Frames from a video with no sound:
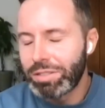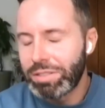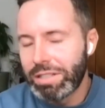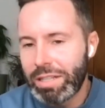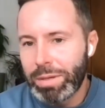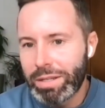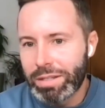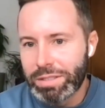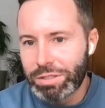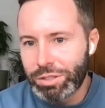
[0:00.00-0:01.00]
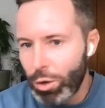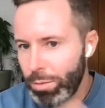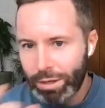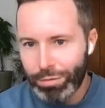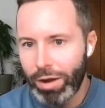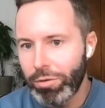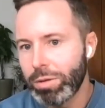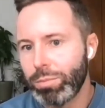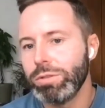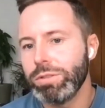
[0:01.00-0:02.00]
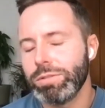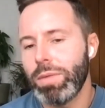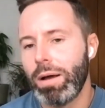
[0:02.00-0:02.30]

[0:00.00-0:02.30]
to study because there's so many variables,